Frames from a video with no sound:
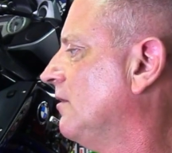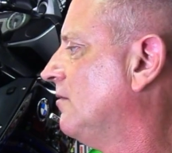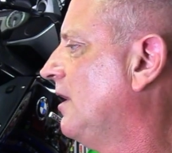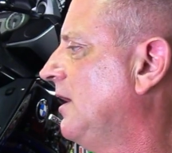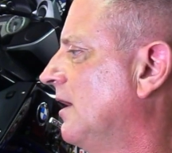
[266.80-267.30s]

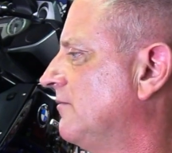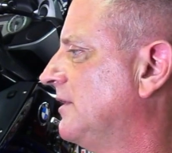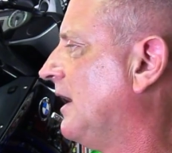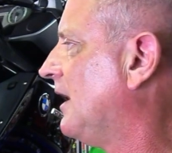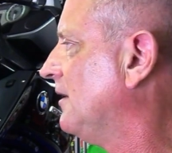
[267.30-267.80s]
have
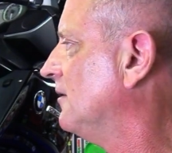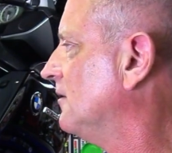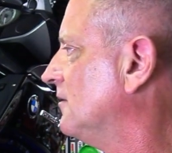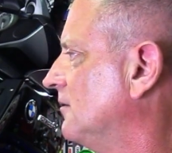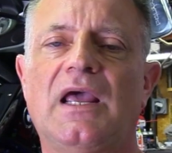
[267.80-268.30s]
got
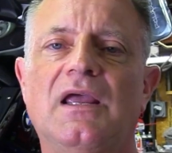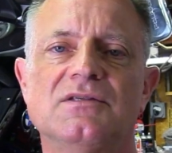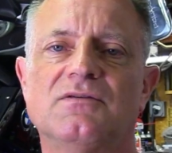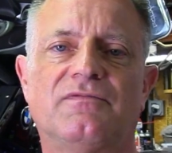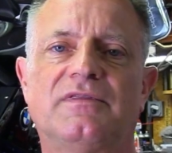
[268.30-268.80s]

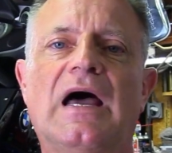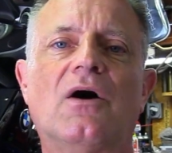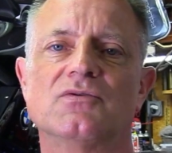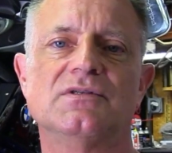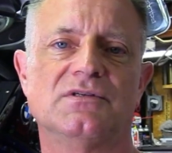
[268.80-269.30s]
tens of
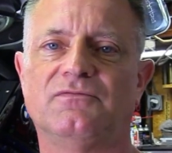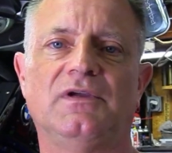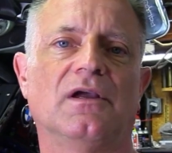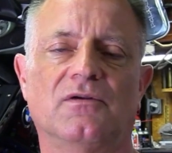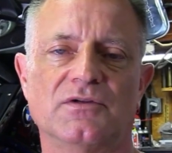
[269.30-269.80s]
thousands of
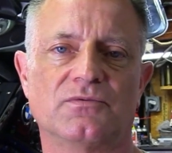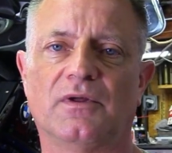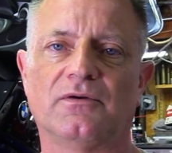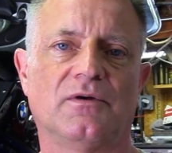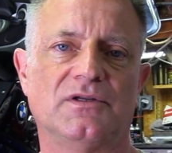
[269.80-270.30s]
vehicles,
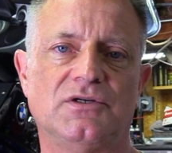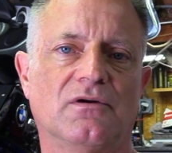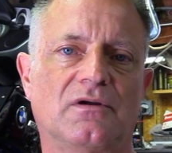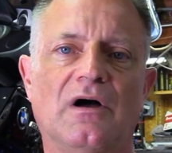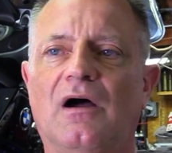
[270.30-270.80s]
whether it's
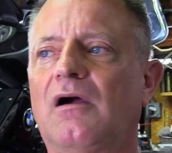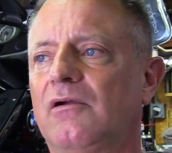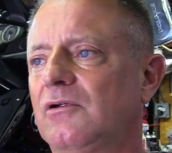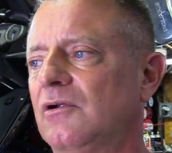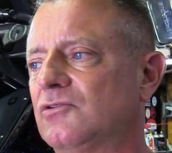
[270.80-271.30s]
your car,
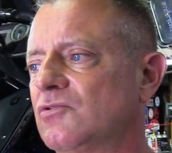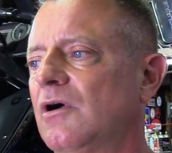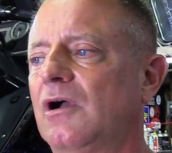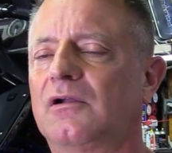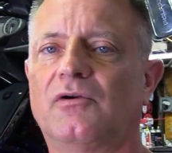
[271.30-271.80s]
or your
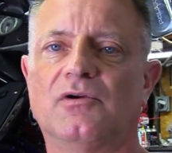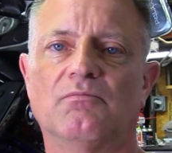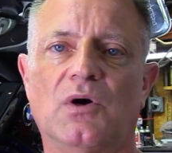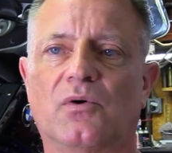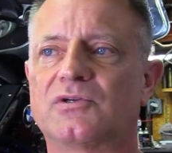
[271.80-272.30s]
truck, or your
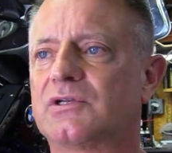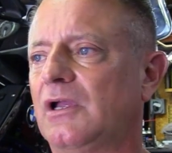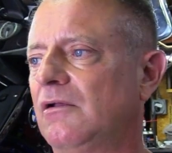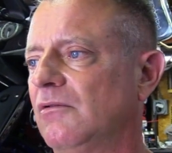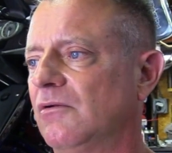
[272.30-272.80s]

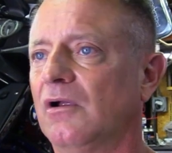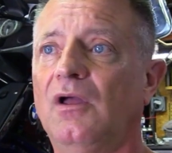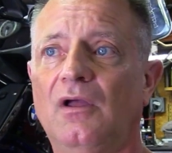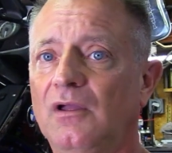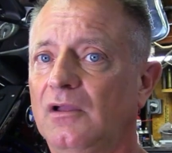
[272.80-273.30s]
motorcycle, or
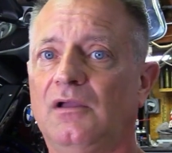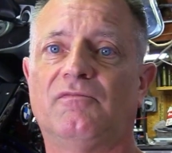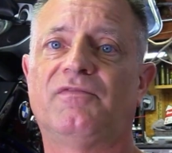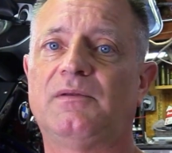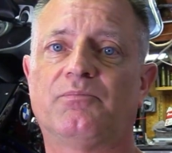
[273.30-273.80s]

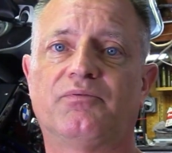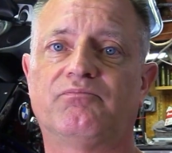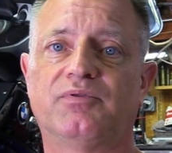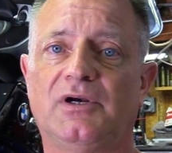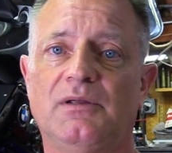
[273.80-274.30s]
if it
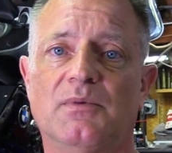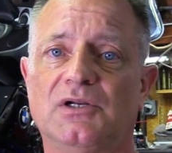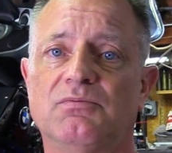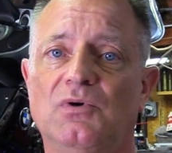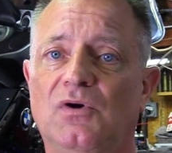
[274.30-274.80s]
pretty
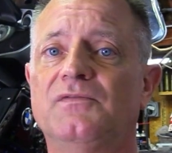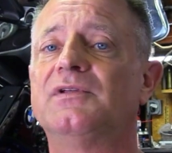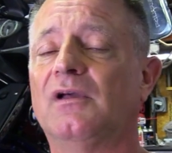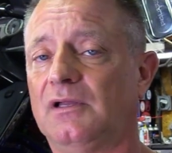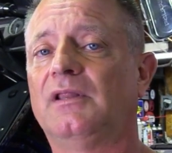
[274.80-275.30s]
much
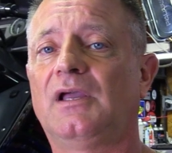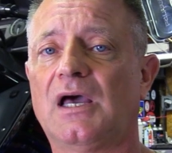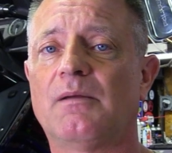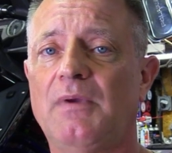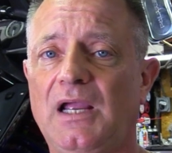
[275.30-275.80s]
moves, they
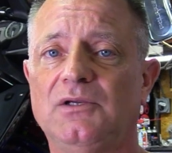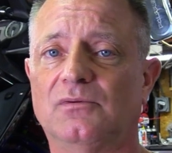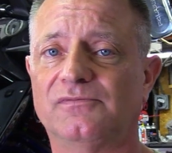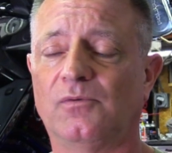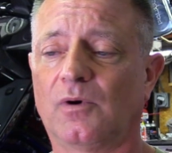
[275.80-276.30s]
got a
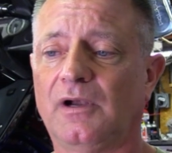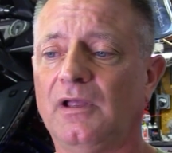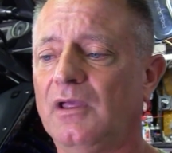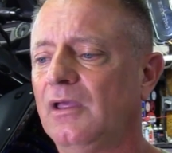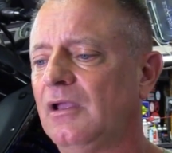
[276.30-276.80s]
manual for it.
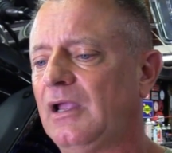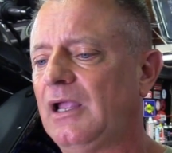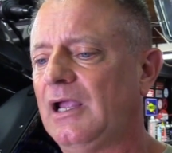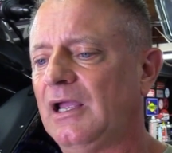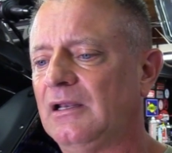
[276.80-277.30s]

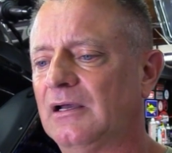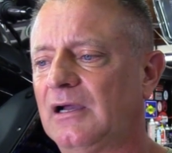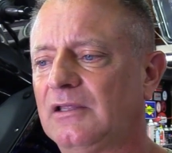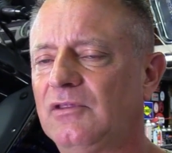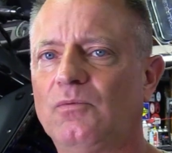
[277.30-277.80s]
And
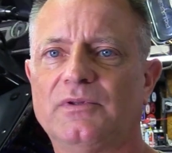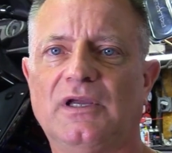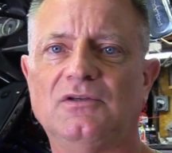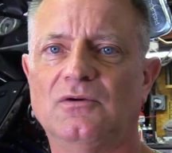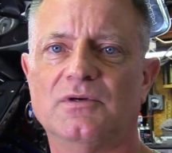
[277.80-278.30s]
I think what
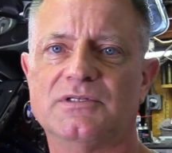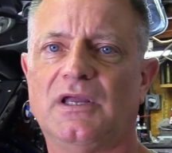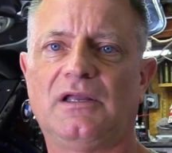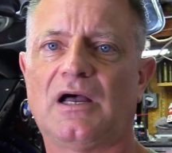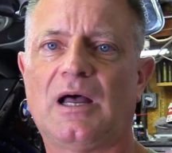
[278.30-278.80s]
they do is
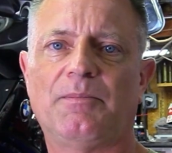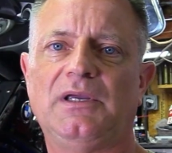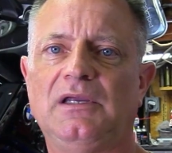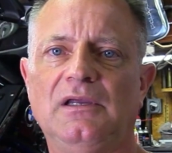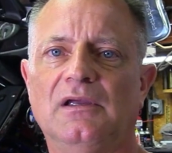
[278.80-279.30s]
they
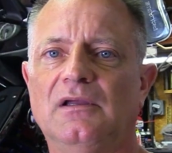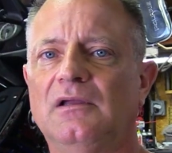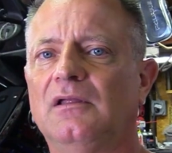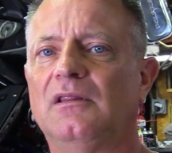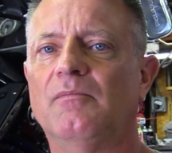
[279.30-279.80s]
copy
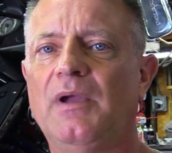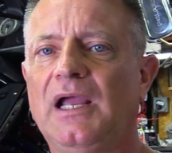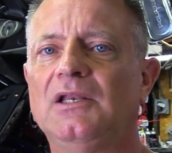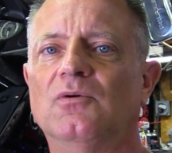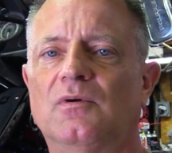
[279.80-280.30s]
the
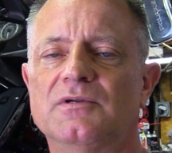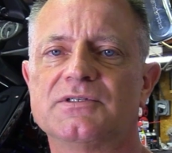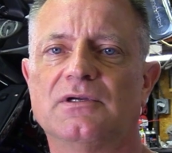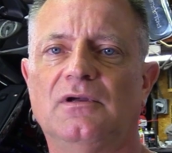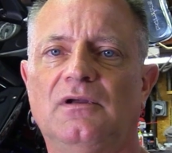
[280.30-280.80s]
manuals,